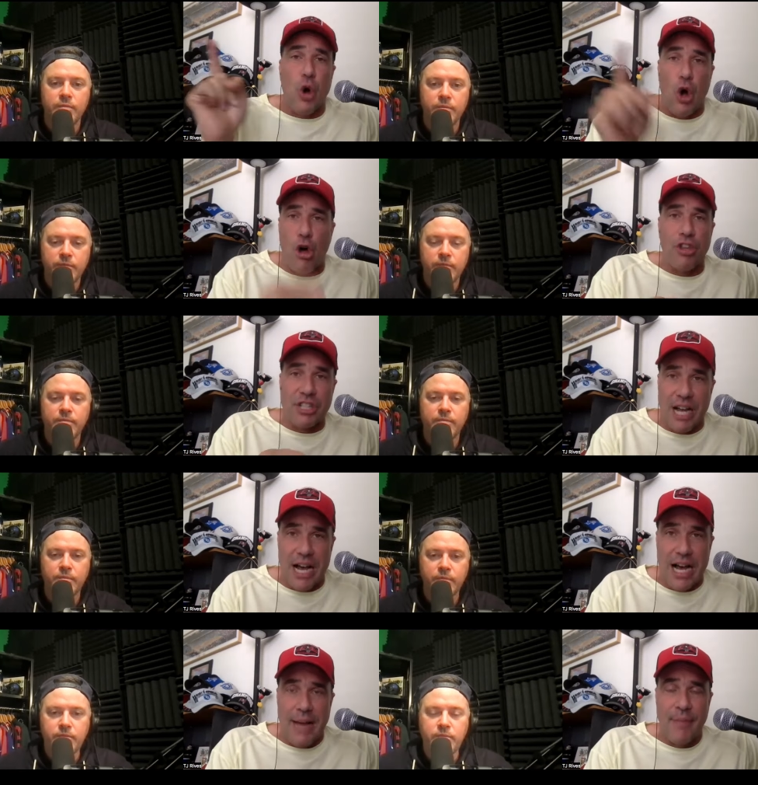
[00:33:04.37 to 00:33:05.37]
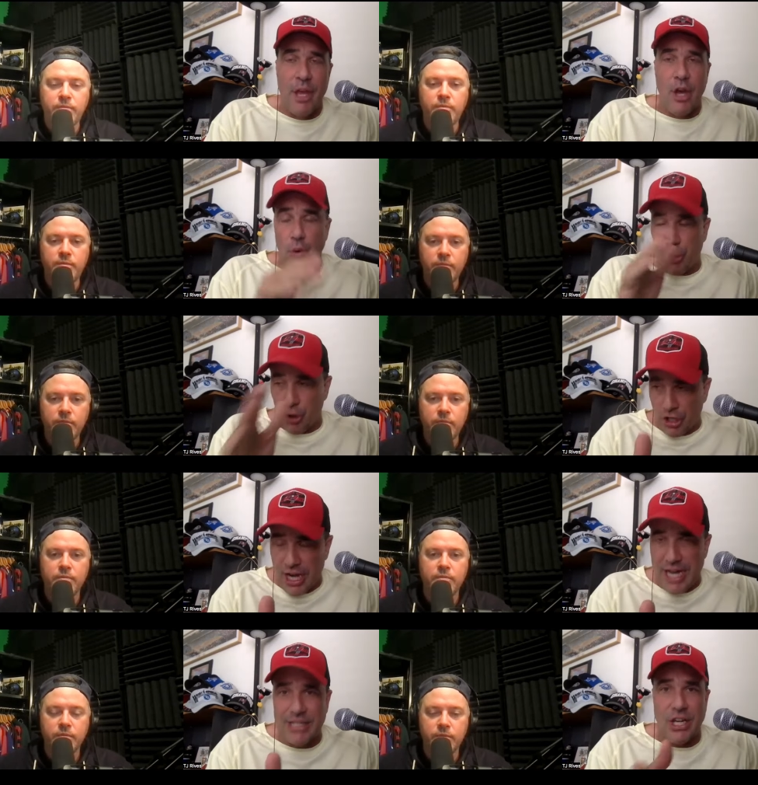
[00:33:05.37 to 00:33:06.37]
Speaker 1: you all the time with your
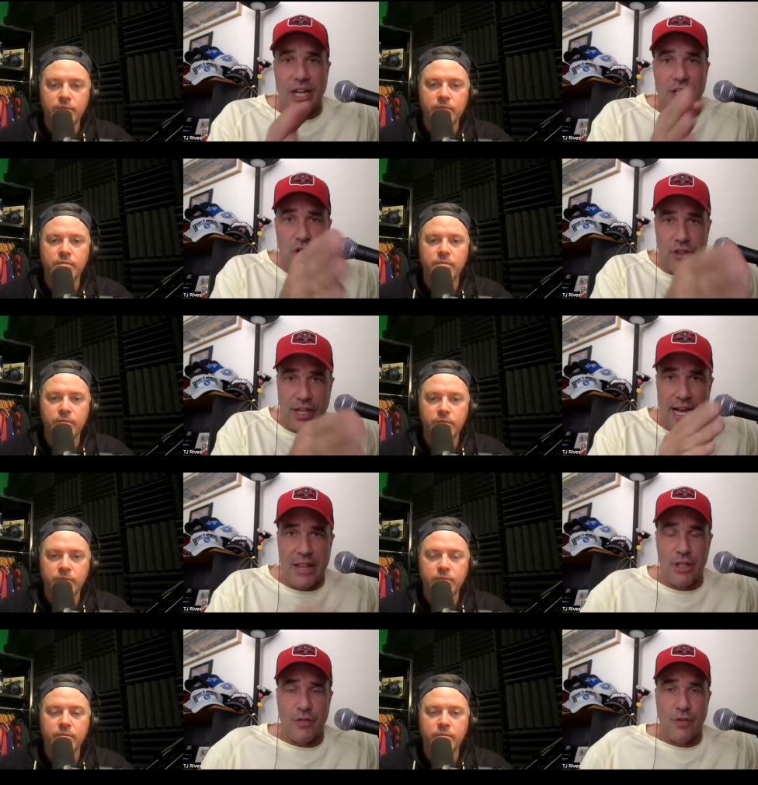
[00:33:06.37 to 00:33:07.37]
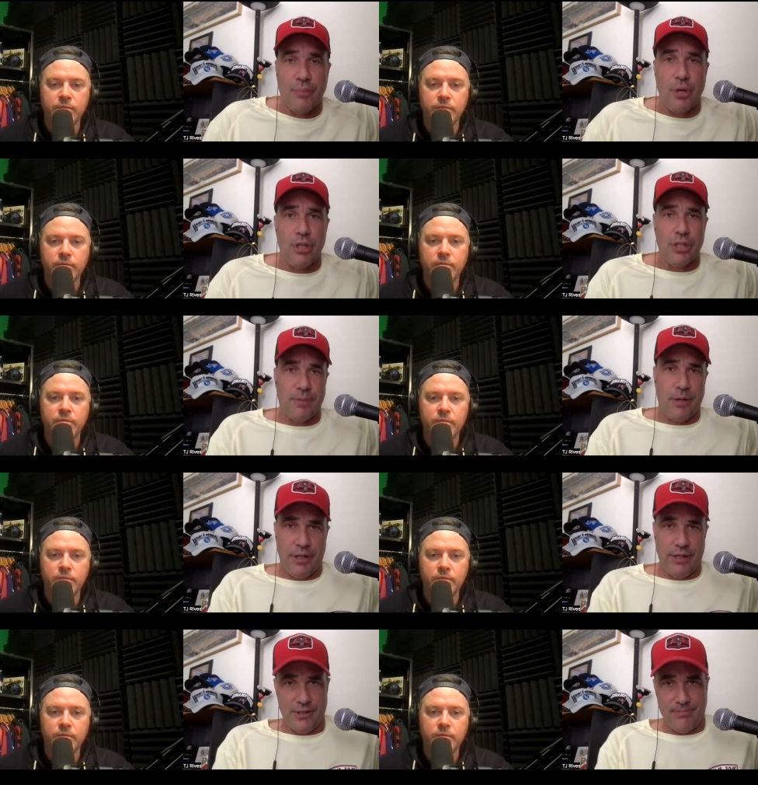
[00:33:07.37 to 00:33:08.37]
content on the College Football
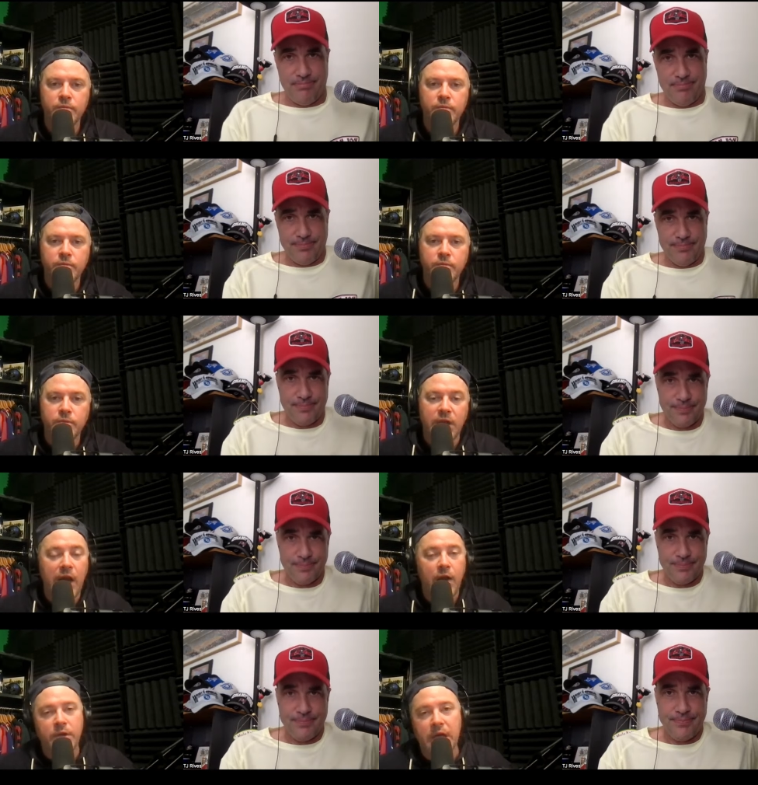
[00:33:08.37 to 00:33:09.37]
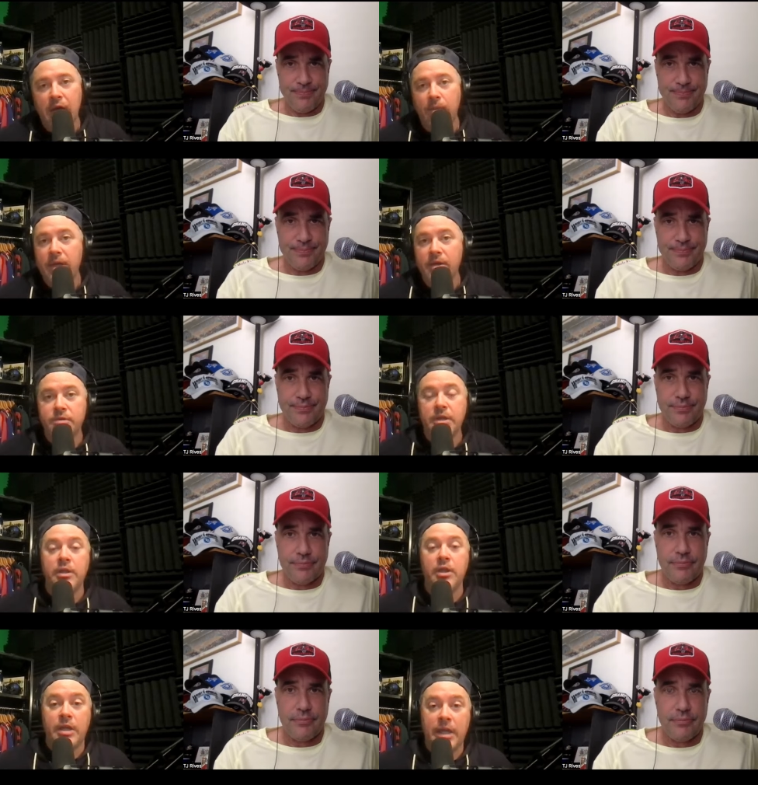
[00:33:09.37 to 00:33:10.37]
Experience.
Speaker 2: Oh, uh, I mean,
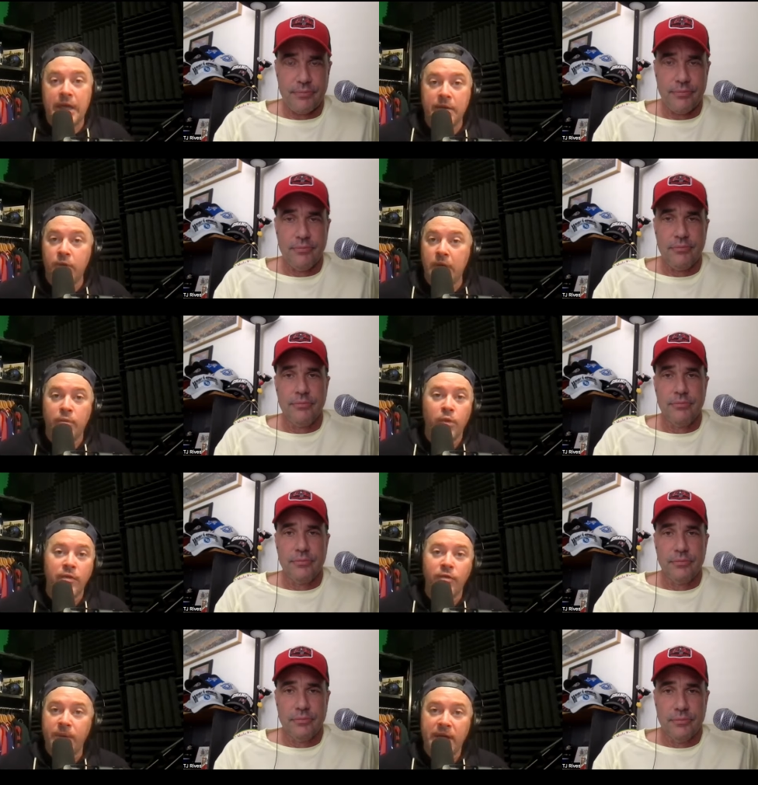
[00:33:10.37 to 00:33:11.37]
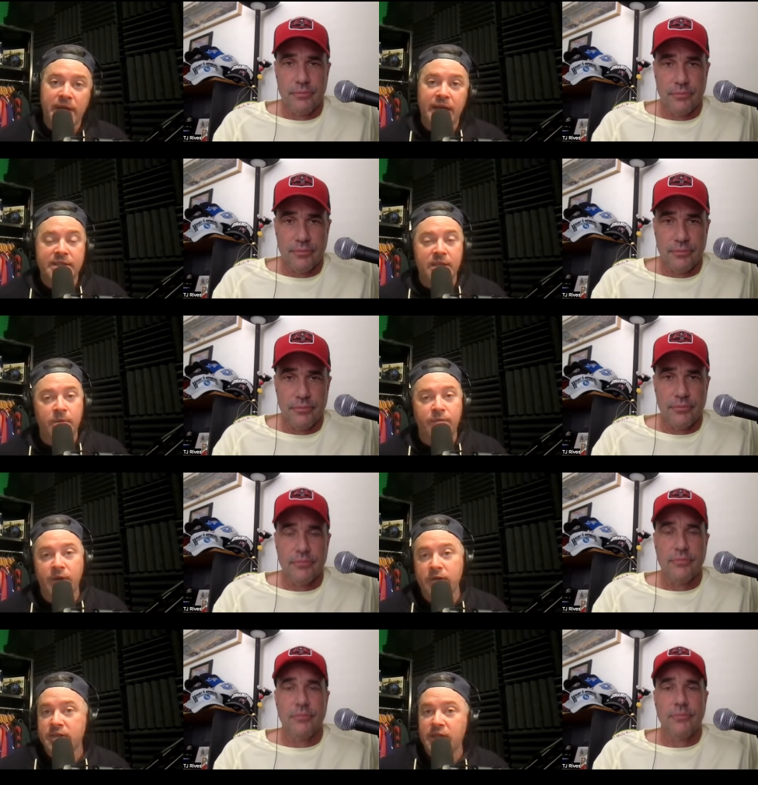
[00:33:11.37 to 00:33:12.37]
look, uh, wh- wherever podcasts can be found,
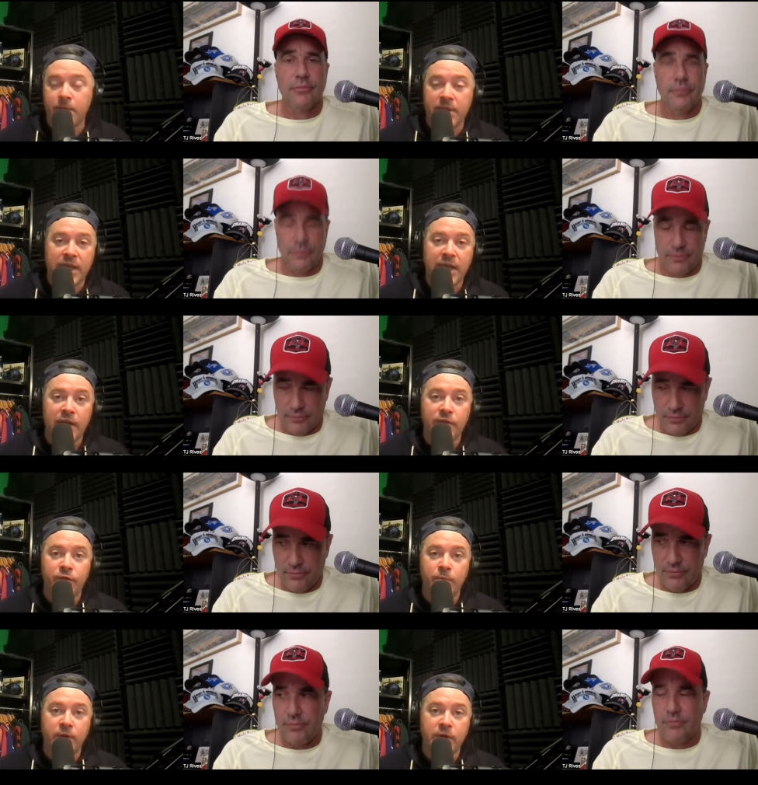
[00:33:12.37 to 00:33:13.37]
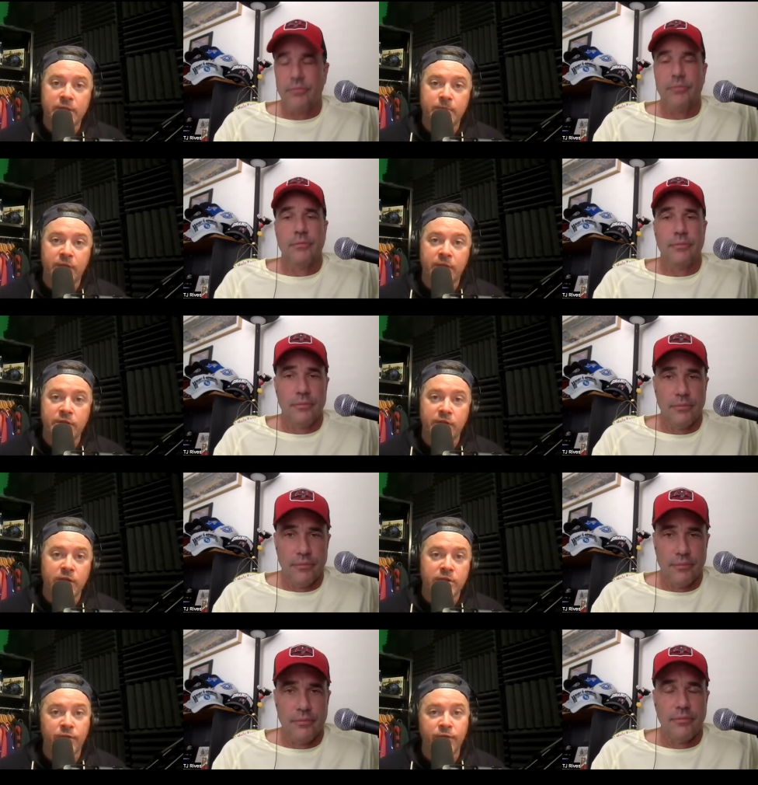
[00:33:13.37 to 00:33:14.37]
just type in the College Football Experience. You can
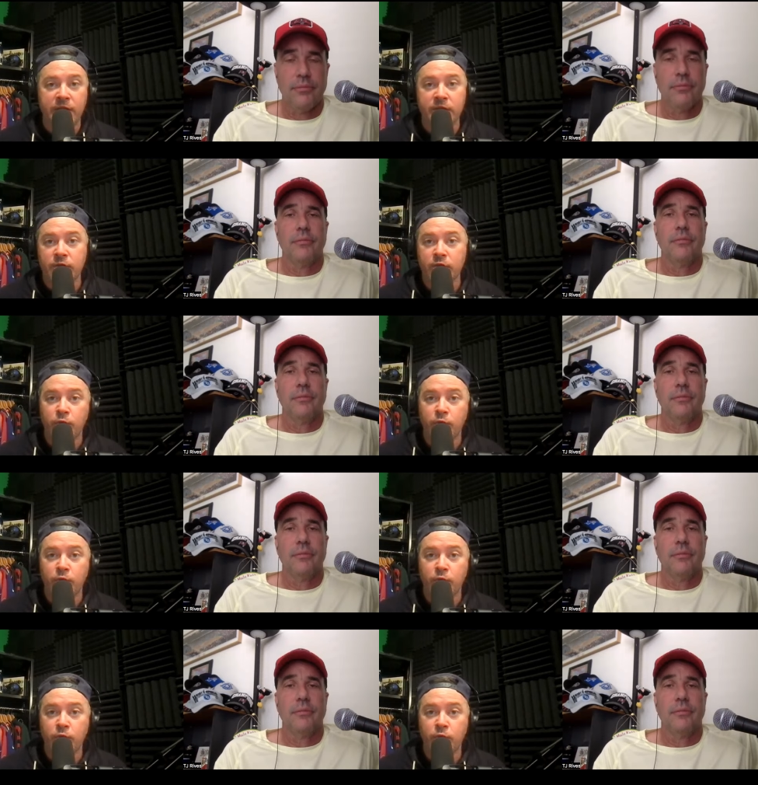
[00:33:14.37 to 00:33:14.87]
also find us on